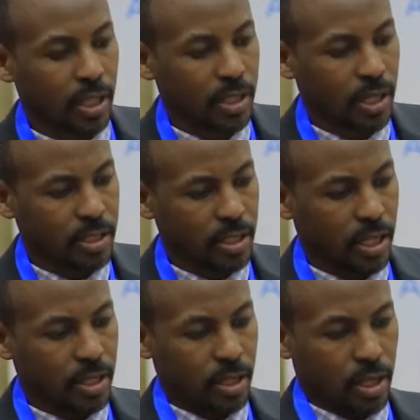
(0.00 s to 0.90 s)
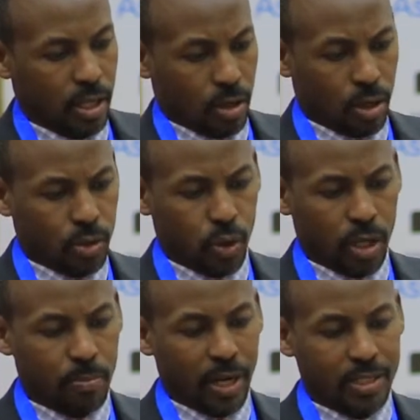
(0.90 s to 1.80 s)
and death, and also
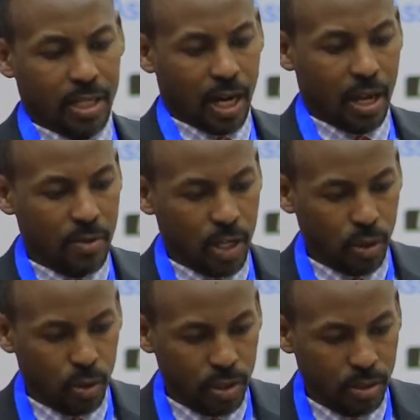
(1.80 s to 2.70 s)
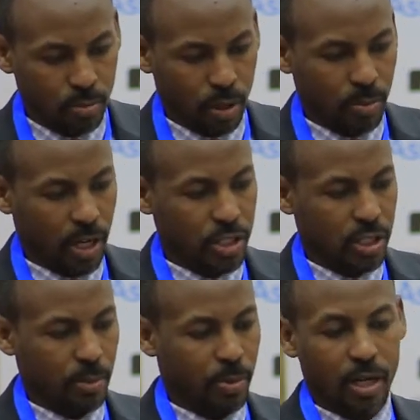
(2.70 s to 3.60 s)
impact the livelihood
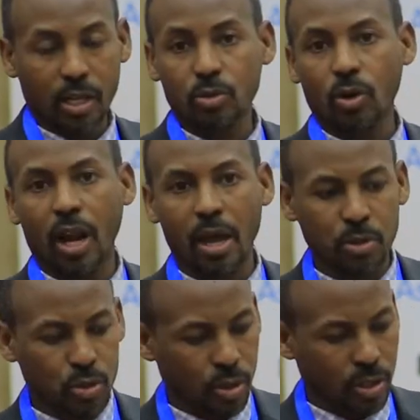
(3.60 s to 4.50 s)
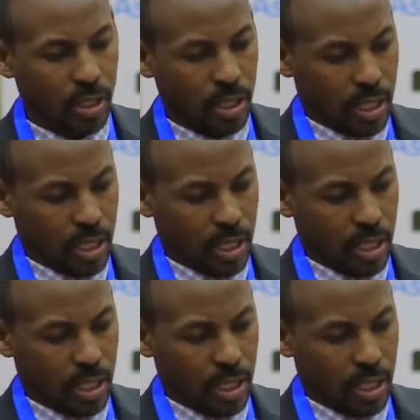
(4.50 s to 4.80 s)
population dependent on livestock,